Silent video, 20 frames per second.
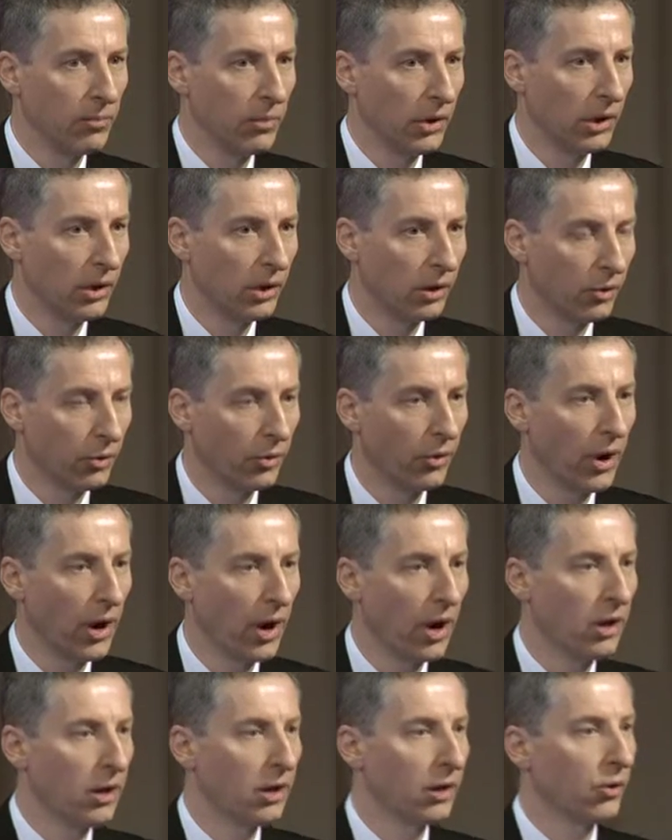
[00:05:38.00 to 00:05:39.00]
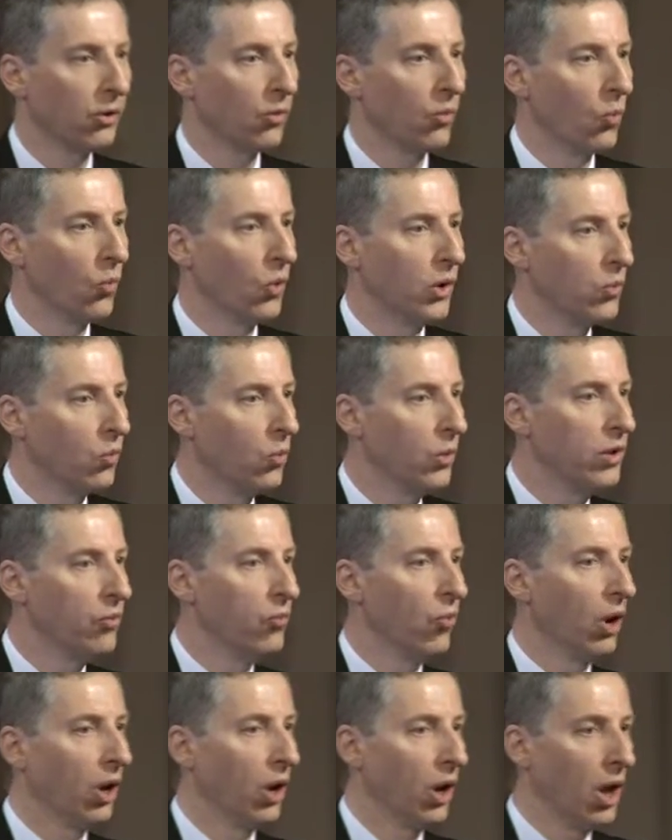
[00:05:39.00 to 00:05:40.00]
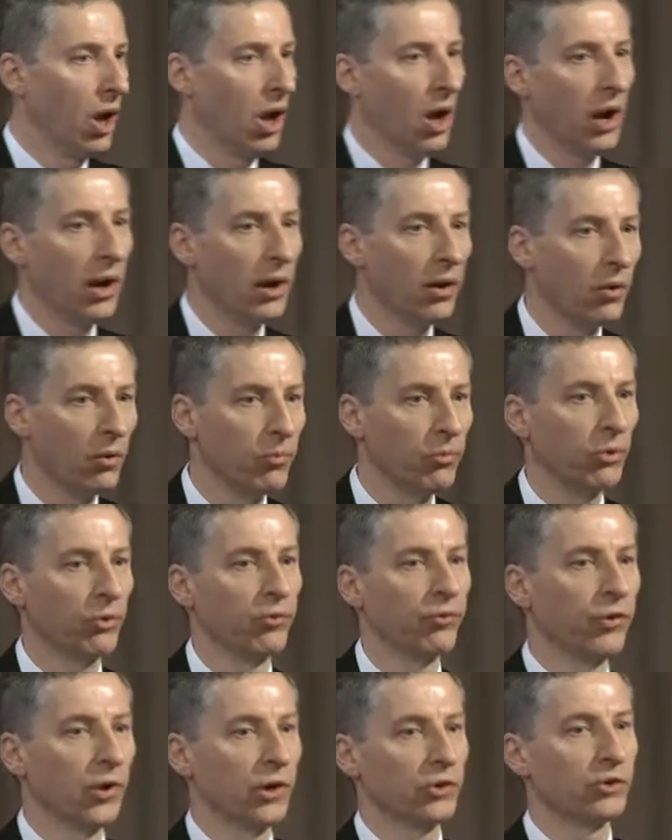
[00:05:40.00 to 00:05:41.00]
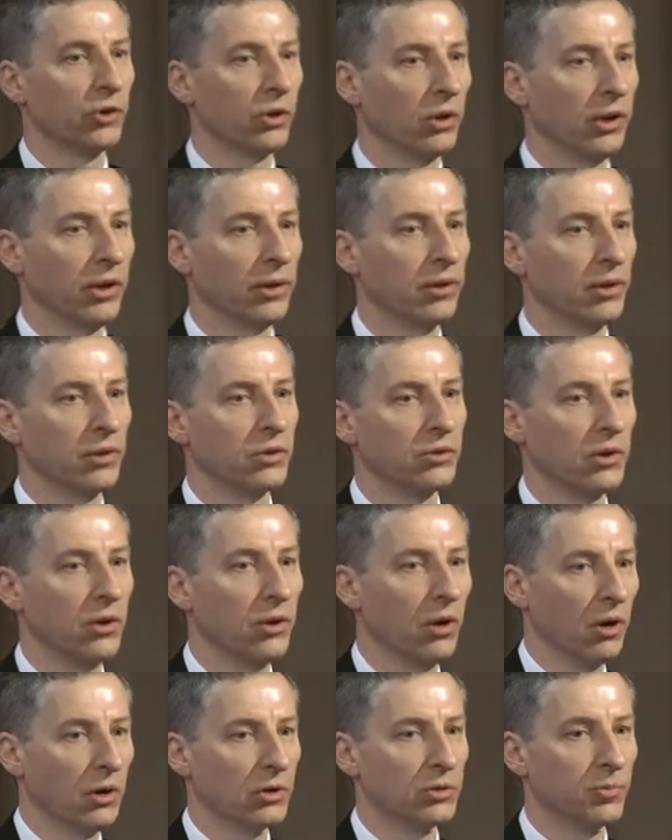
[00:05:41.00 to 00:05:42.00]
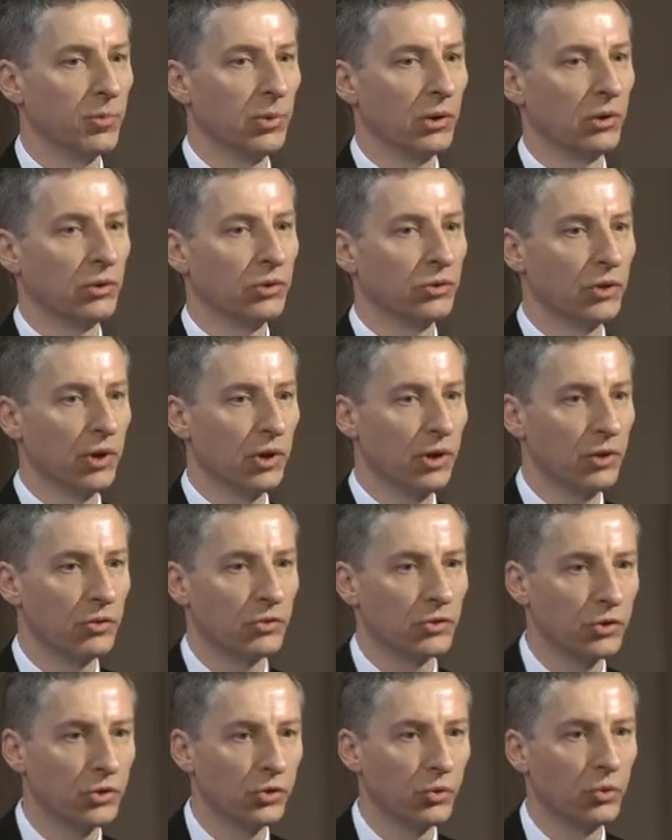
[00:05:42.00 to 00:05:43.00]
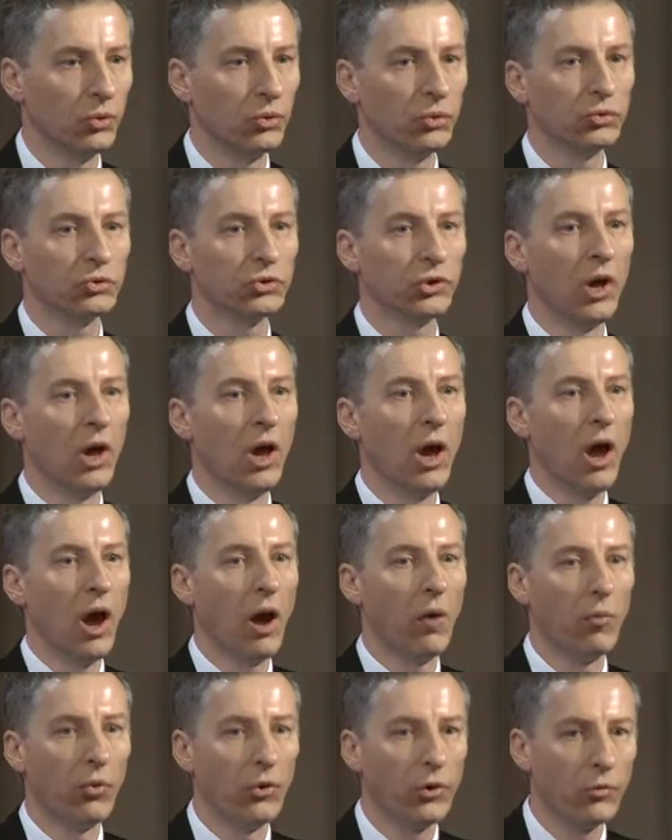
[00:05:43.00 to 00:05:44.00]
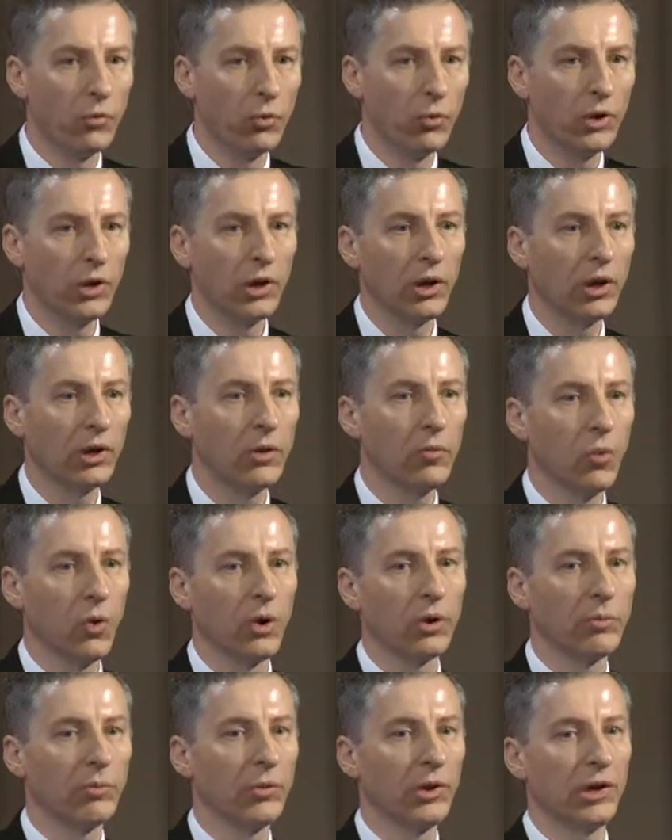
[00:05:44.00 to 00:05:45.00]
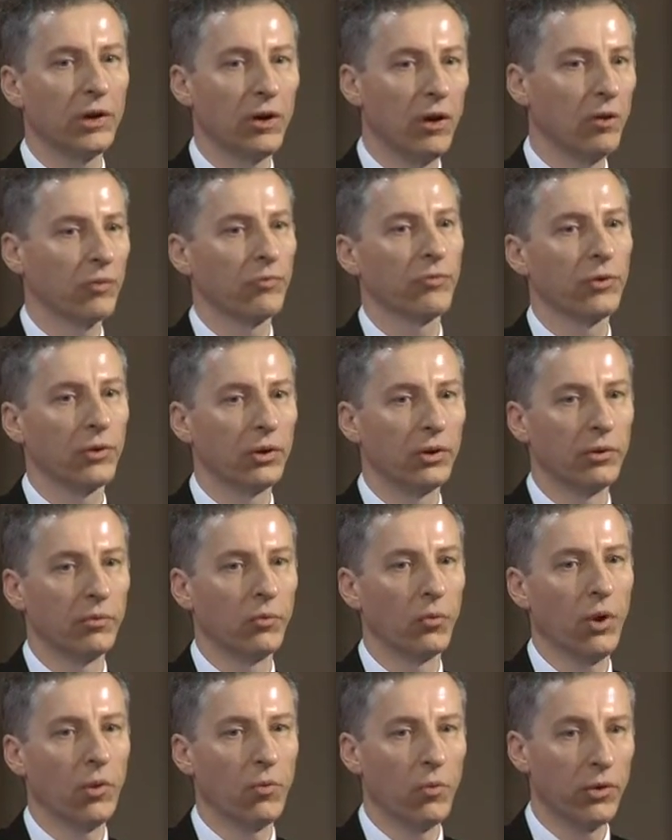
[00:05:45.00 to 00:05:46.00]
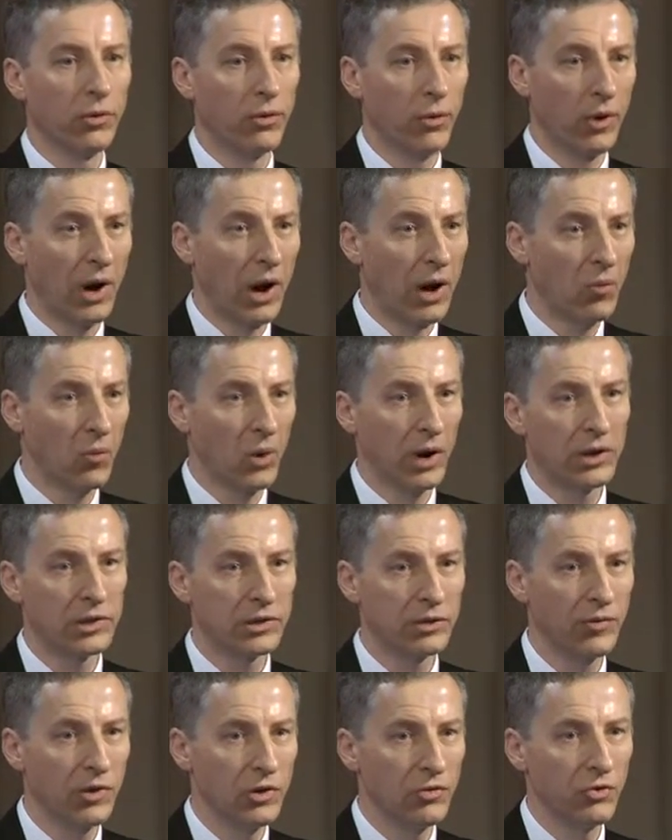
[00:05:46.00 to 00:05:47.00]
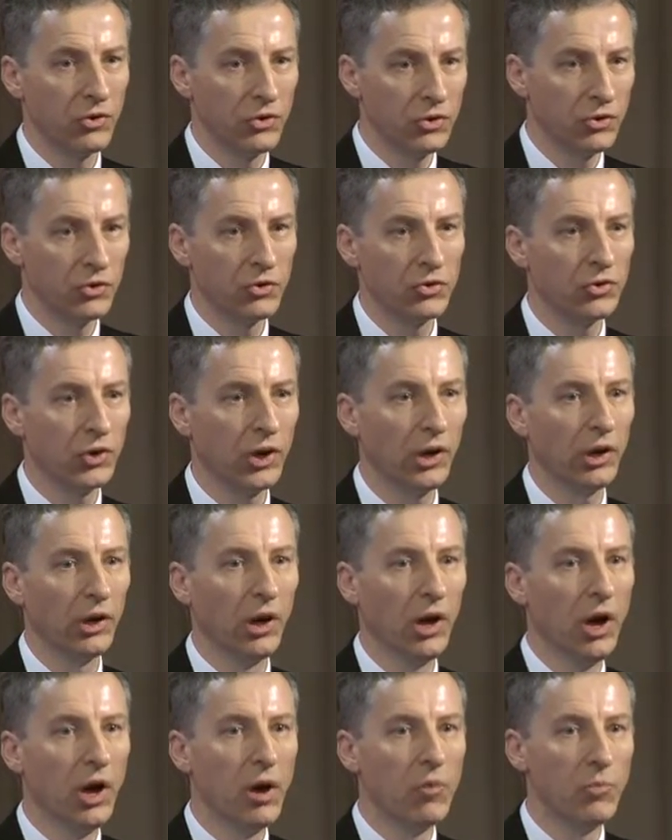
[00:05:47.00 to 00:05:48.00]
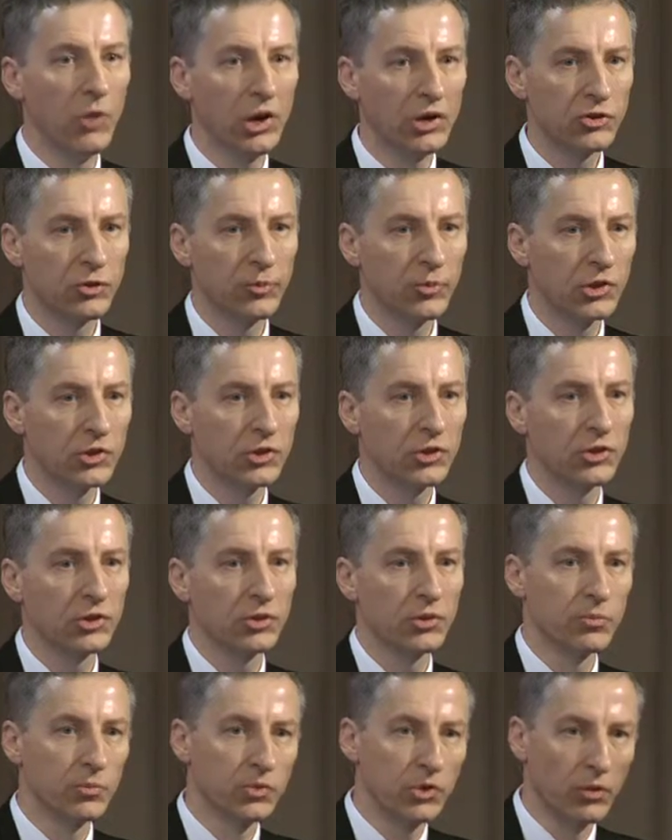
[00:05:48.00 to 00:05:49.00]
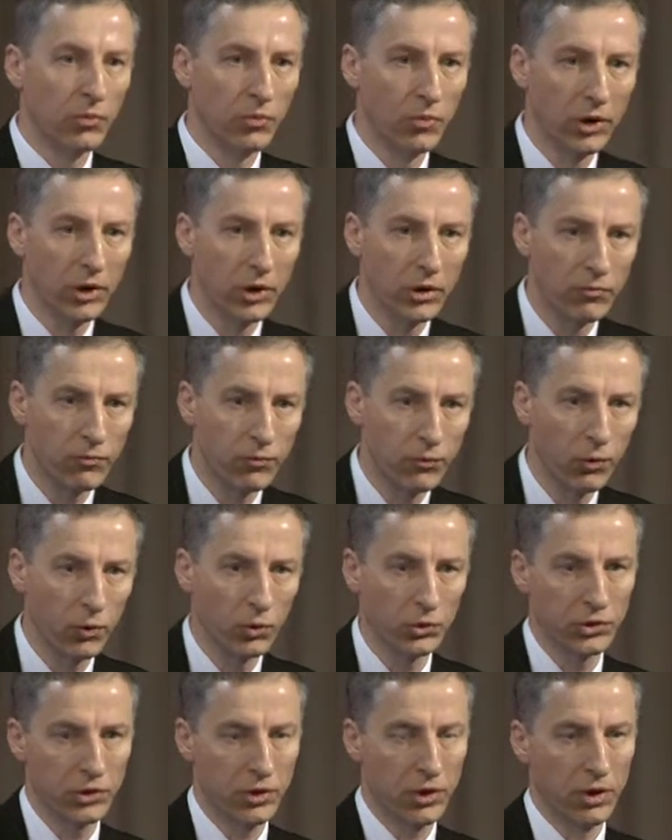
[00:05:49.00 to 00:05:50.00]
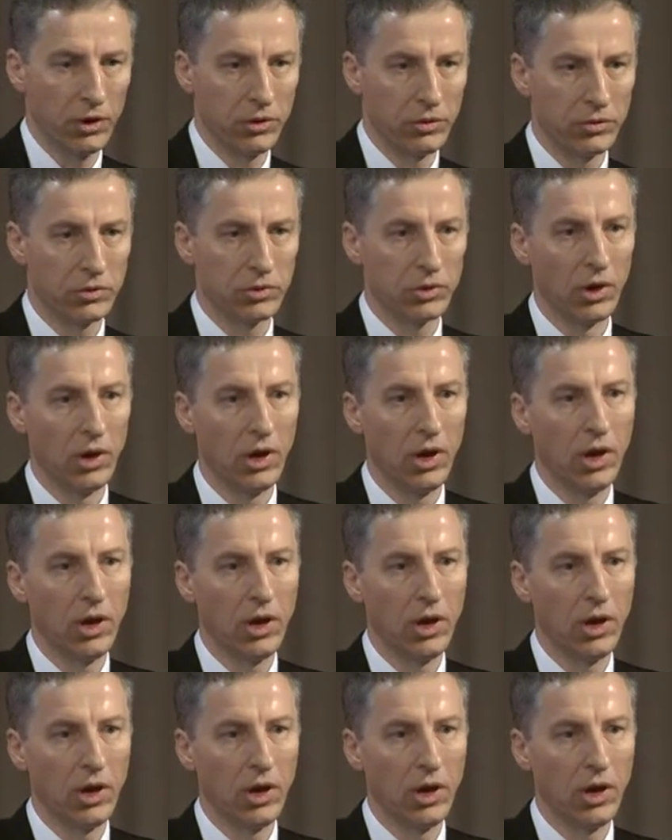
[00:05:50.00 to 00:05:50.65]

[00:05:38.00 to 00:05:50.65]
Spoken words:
can be we rely on professional ethics in hospitals and in schools, and we really want to be confident when there are ways of introducing measurement systems that reinforce those